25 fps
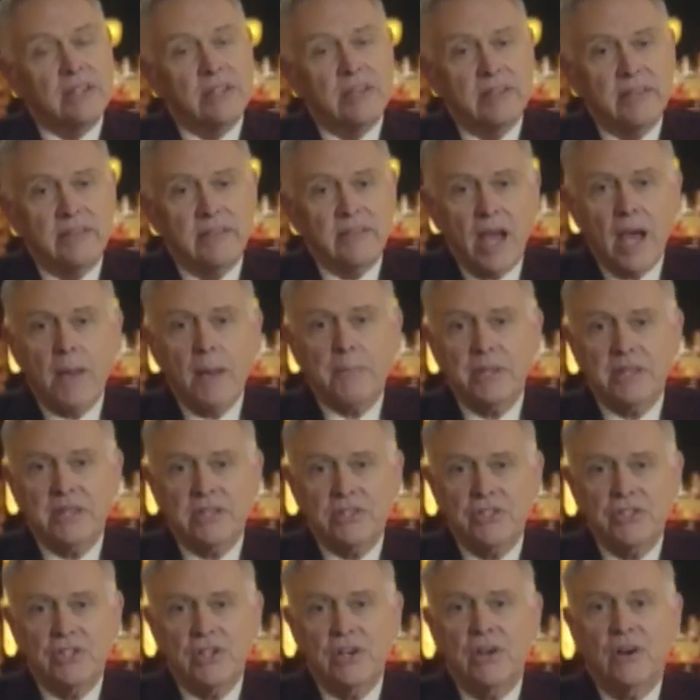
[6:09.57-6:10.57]
at the top of
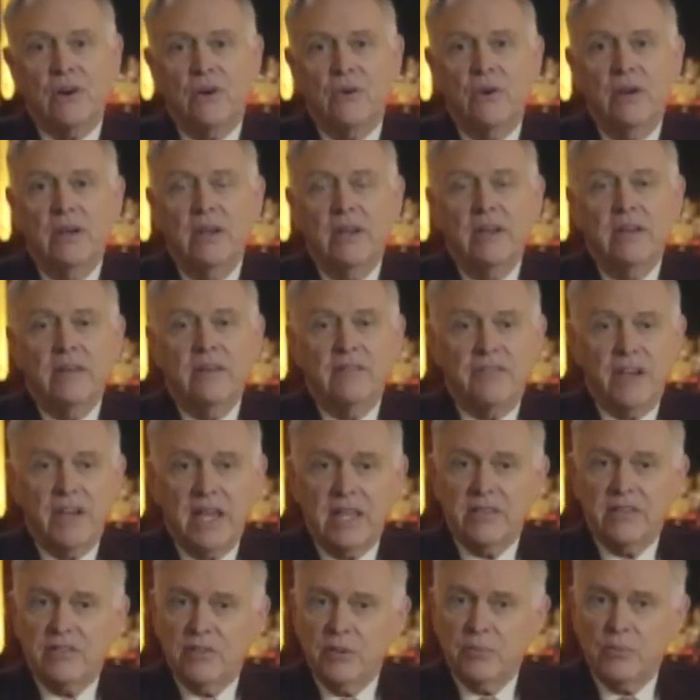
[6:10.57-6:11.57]
the show,
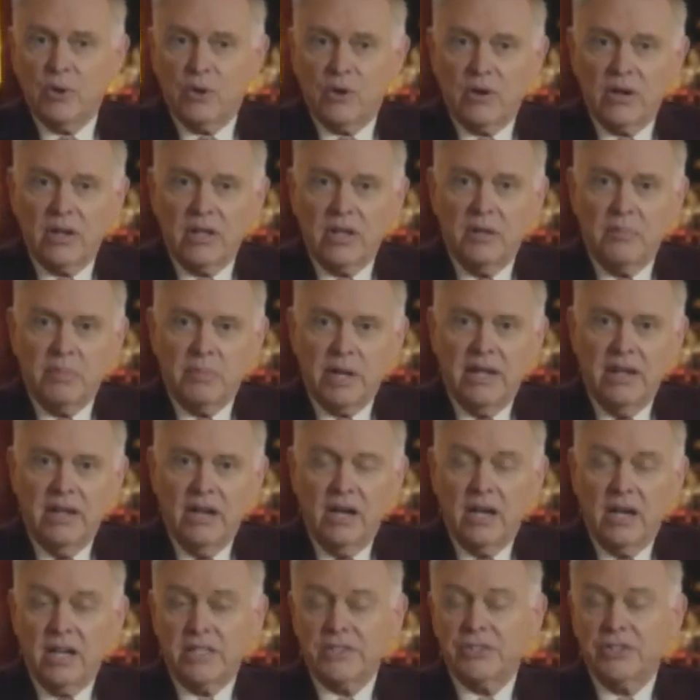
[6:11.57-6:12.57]
Faith Domergue had been
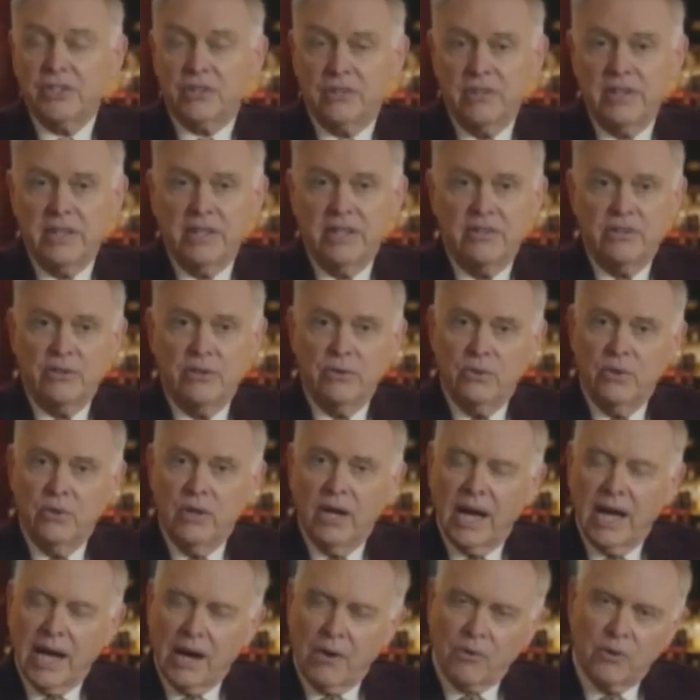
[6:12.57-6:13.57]
ushered into
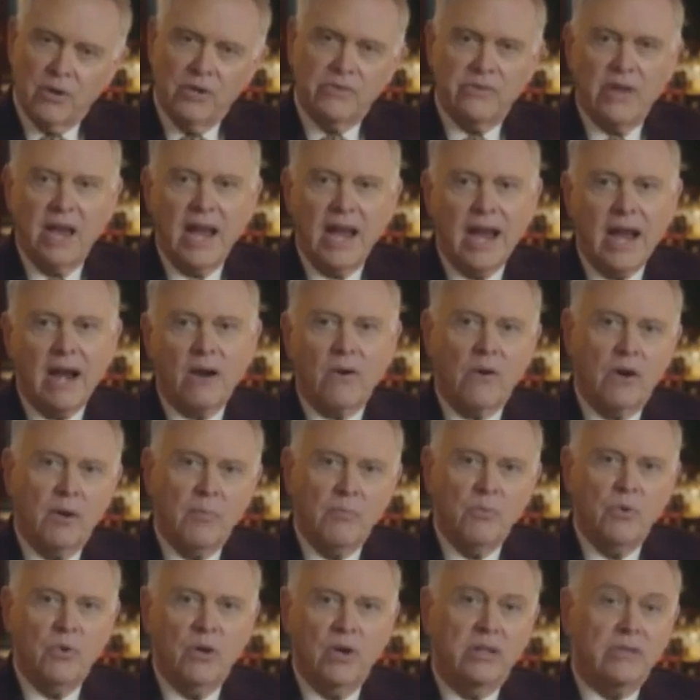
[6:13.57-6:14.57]
Howard's
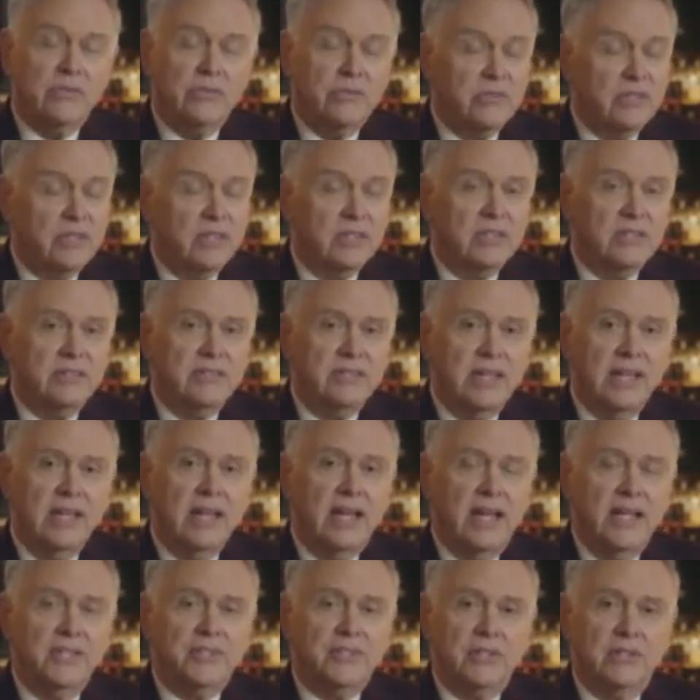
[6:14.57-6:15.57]
harem while still a
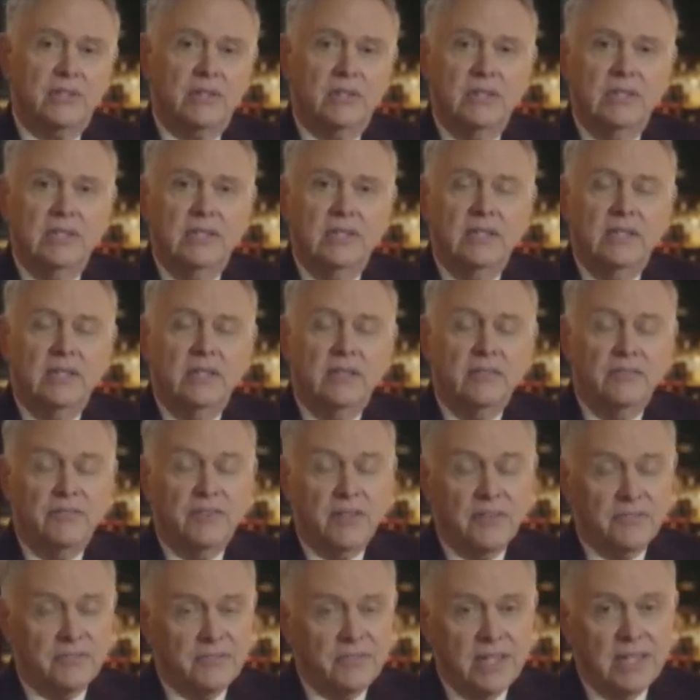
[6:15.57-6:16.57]
teenager,
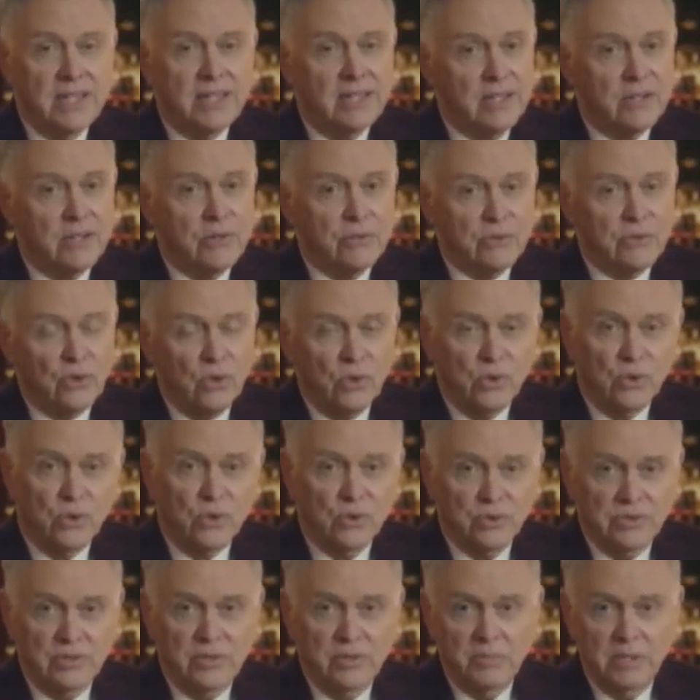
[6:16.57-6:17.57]
15 years
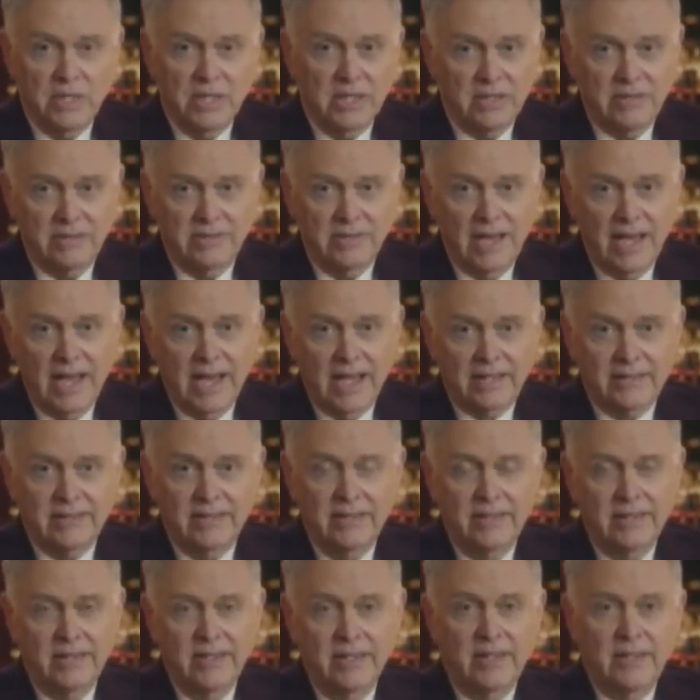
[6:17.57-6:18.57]
old to be
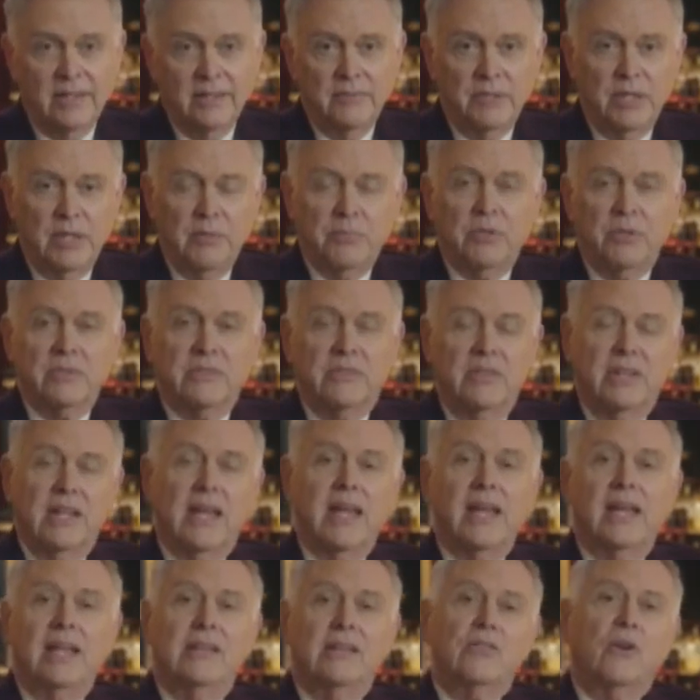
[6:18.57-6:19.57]
exact. People
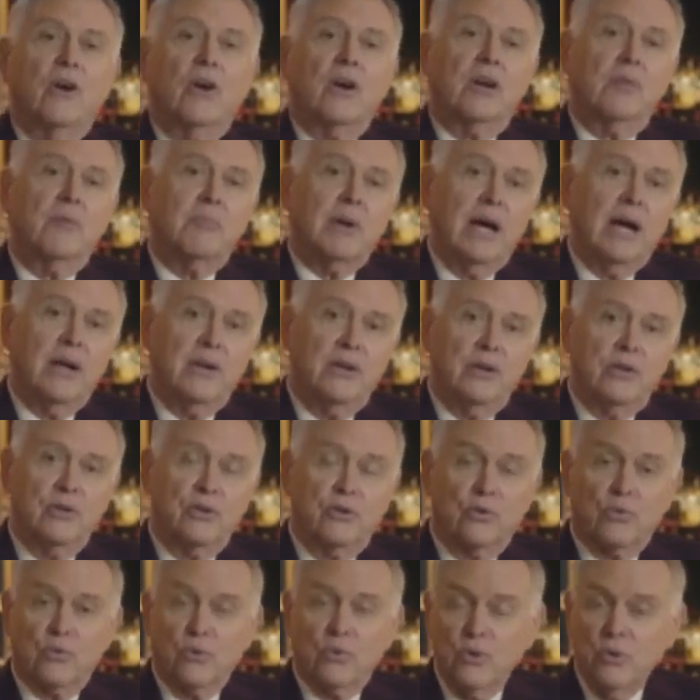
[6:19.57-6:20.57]
today talk about
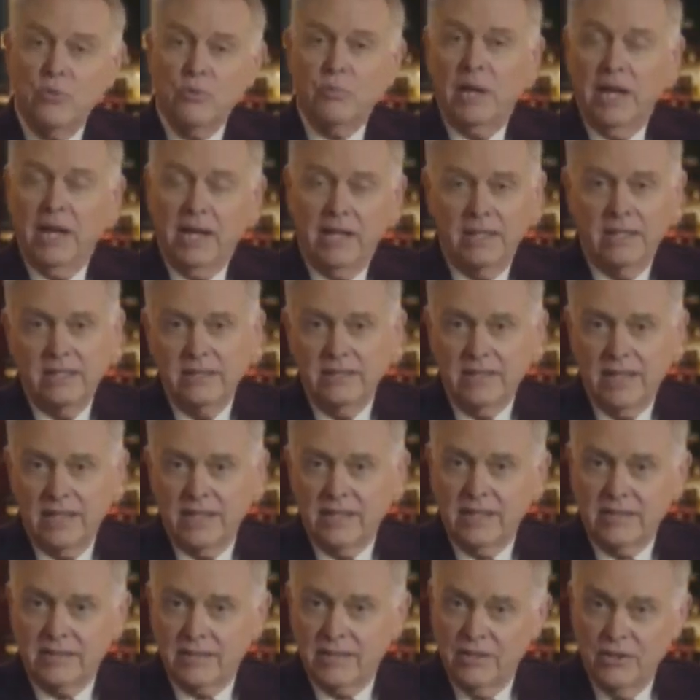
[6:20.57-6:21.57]
grooming
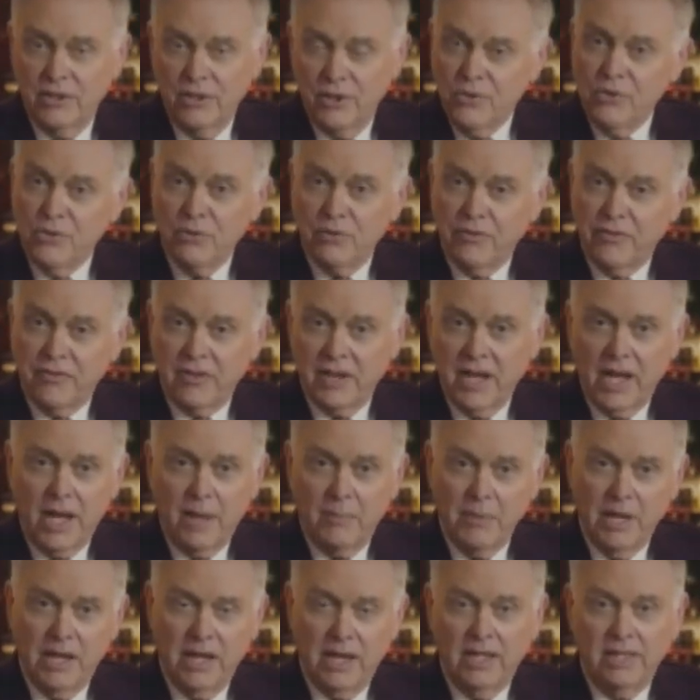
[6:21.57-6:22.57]
like it's a new
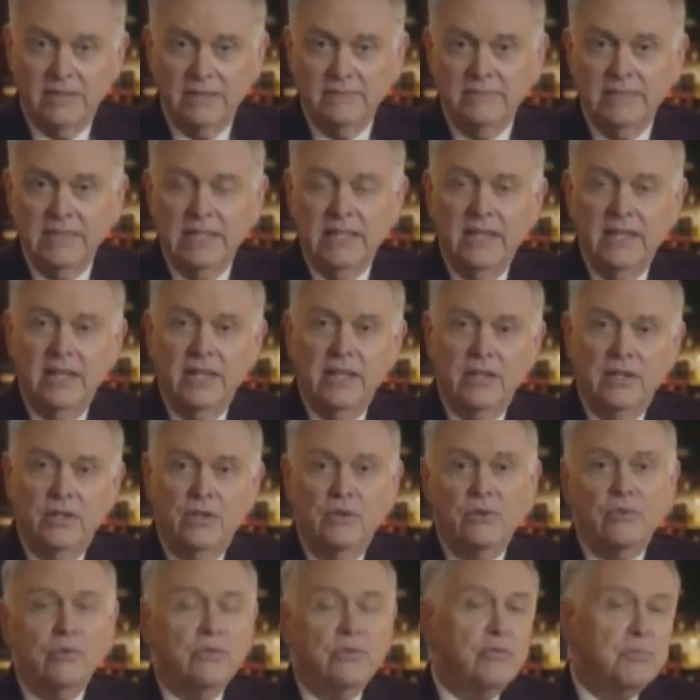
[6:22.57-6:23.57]
phenomenon.
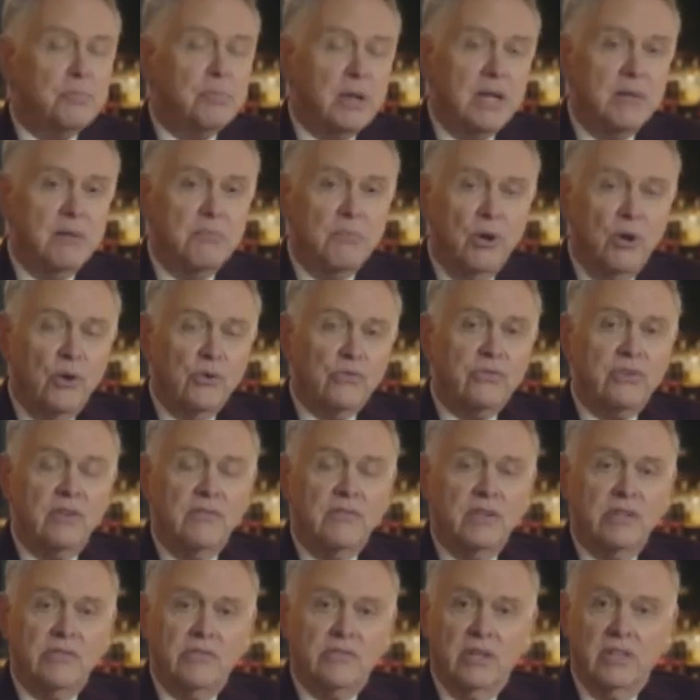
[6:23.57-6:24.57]
Hughes spent most
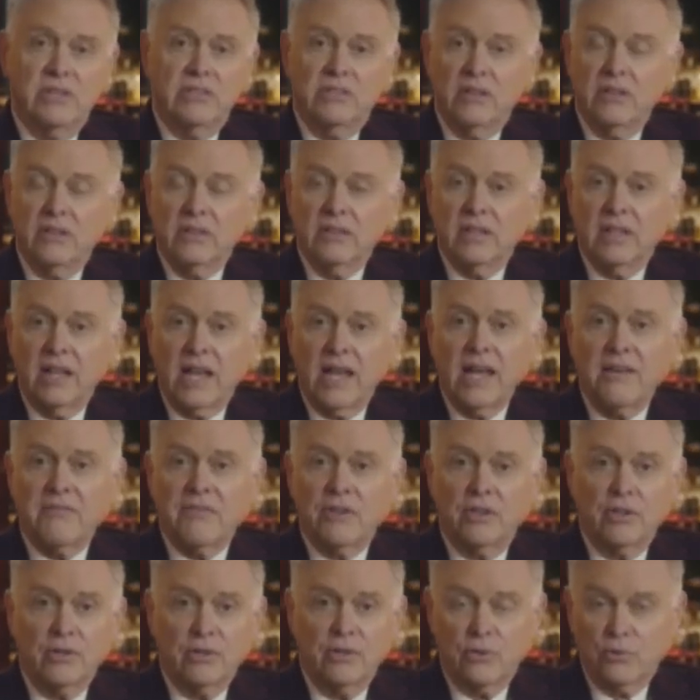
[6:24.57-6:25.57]
of his adult
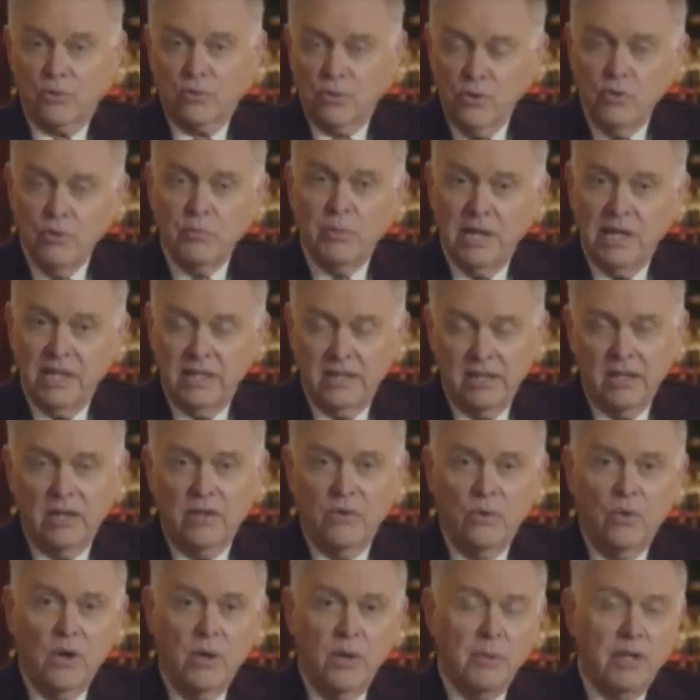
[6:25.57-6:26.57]
life grooming
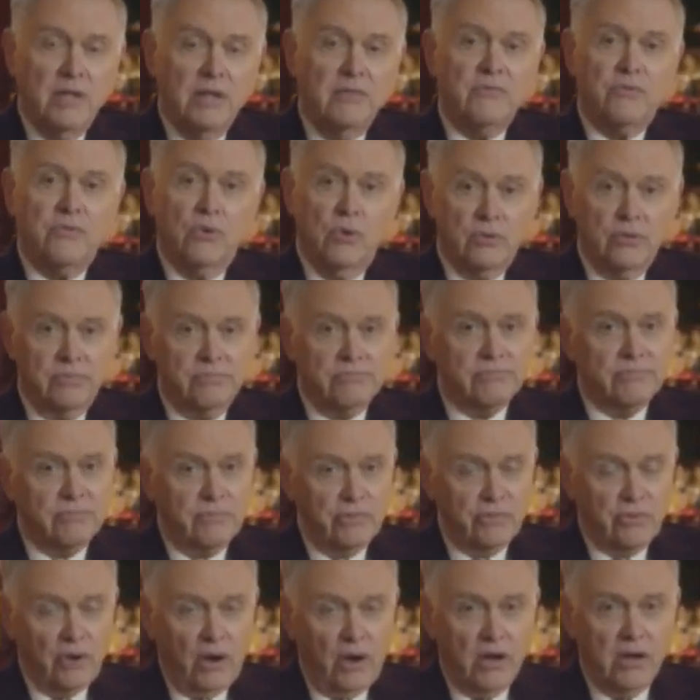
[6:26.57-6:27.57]
young women for
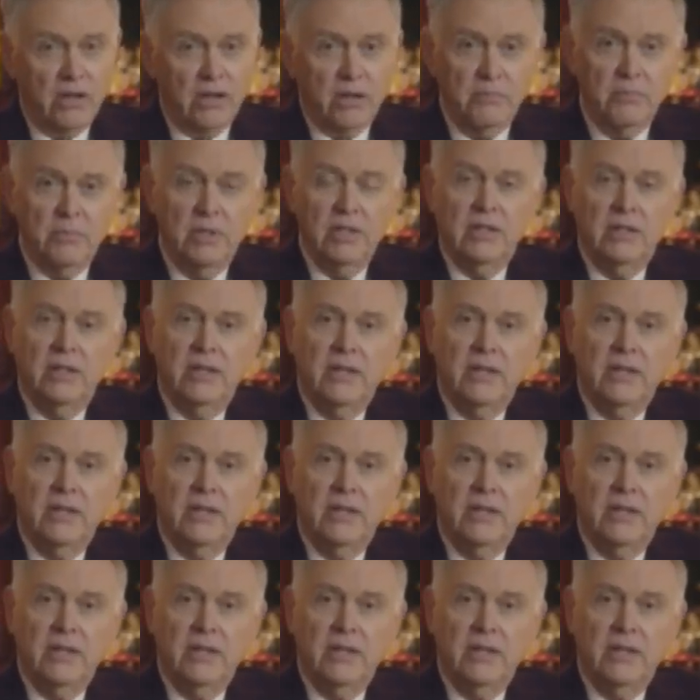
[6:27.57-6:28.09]
stardom.